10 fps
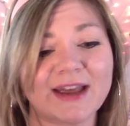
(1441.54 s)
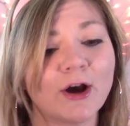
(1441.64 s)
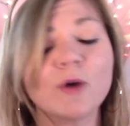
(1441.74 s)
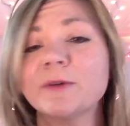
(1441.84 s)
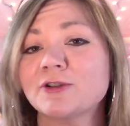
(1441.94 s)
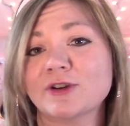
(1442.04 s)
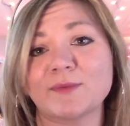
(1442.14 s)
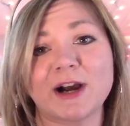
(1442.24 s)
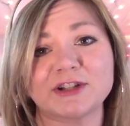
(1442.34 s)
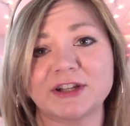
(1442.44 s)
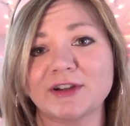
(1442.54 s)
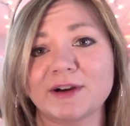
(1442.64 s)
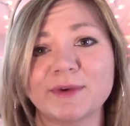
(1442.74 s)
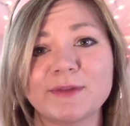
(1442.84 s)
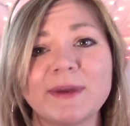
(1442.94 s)
I hope you enjoyed watching
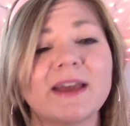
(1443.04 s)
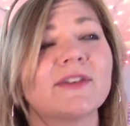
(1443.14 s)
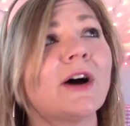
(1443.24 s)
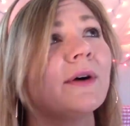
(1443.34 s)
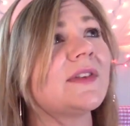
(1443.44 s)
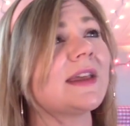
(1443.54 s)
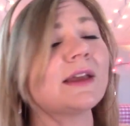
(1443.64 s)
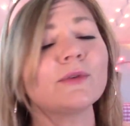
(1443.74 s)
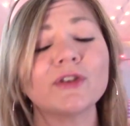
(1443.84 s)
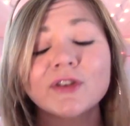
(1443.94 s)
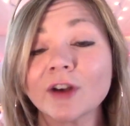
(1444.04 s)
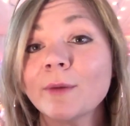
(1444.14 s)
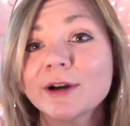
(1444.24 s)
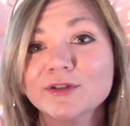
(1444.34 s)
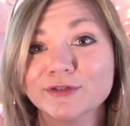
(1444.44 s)
along with me. As always, thank you
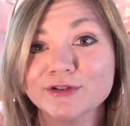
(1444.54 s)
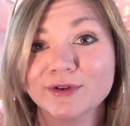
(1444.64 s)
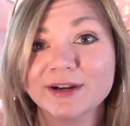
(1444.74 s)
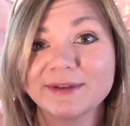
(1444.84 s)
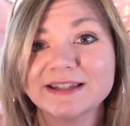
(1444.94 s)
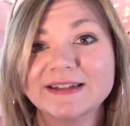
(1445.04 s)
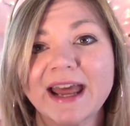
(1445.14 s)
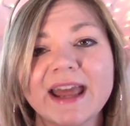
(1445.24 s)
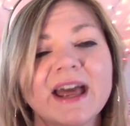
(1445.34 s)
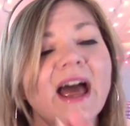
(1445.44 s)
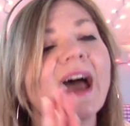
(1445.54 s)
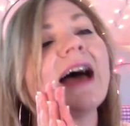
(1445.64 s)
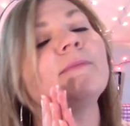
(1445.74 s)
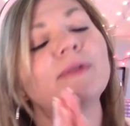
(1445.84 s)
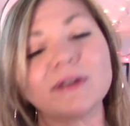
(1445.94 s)
so much for joining me today.
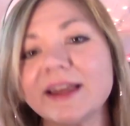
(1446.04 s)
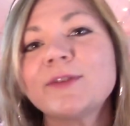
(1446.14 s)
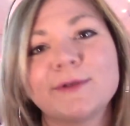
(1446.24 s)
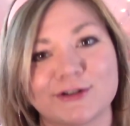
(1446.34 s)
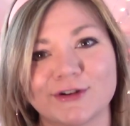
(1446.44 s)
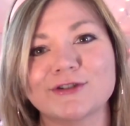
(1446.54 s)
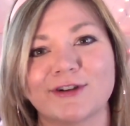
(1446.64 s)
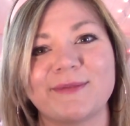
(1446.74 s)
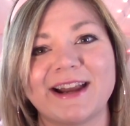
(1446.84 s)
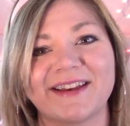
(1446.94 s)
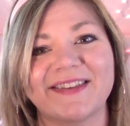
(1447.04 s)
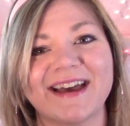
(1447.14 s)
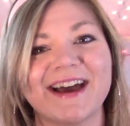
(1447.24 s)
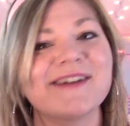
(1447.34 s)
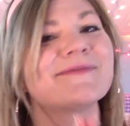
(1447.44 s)
And please be sure to join me next
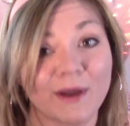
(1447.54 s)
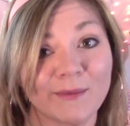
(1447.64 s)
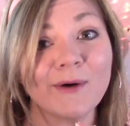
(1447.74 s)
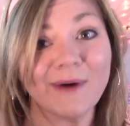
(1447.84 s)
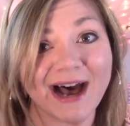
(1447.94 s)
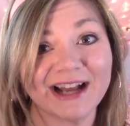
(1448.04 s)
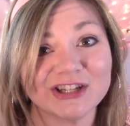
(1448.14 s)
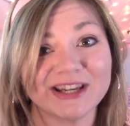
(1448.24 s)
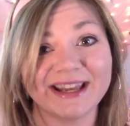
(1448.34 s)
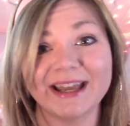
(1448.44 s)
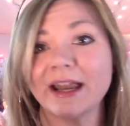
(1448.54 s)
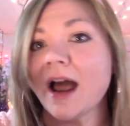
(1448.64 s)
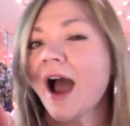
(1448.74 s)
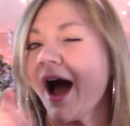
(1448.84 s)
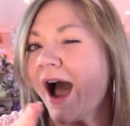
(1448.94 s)
time. We will watch
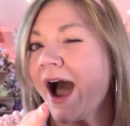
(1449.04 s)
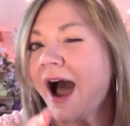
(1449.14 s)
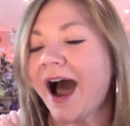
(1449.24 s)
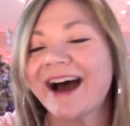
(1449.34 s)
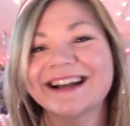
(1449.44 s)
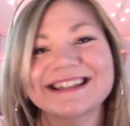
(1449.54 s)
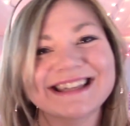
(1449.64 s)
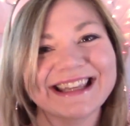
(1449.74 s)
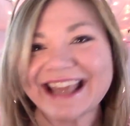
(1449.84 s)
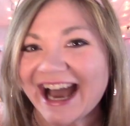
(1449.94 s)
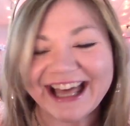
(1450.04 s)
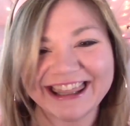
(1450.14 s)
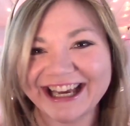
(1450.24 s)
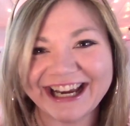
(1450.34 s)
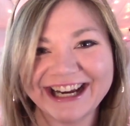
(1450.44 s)
it
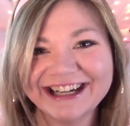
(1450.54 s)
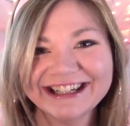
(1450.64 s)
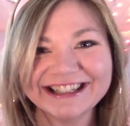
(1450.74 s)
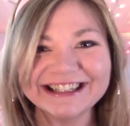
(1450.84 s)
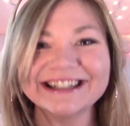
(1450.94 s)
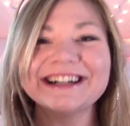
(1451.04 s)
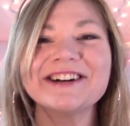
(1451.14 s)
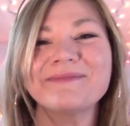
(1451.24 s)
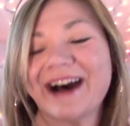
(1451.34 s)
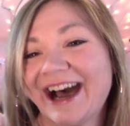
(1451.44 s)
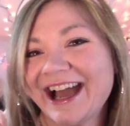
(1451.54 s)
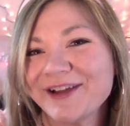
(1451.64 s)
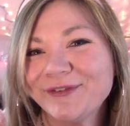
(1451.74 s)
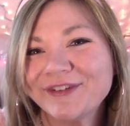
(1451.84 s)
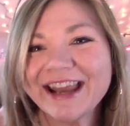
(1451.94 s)
together.
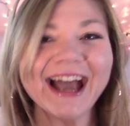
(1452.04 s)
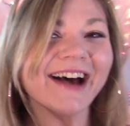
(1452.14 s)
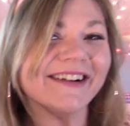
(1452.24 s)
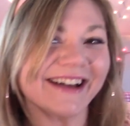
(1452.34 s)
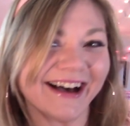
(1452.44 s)
Bye for now,